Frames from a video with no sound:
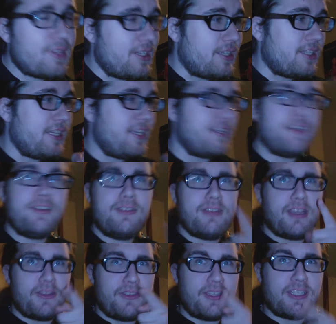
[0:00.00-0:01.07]
You did.
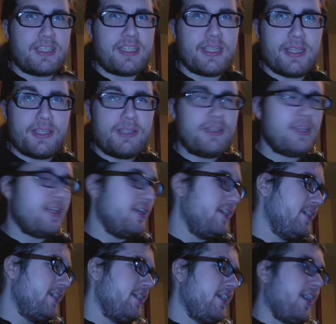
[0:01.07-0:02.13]
I think you did.
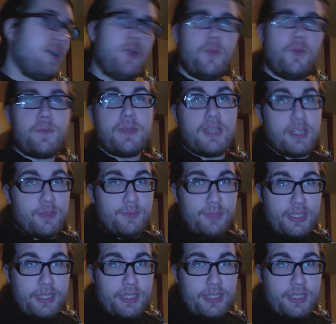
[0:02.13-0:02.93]
I hope you did.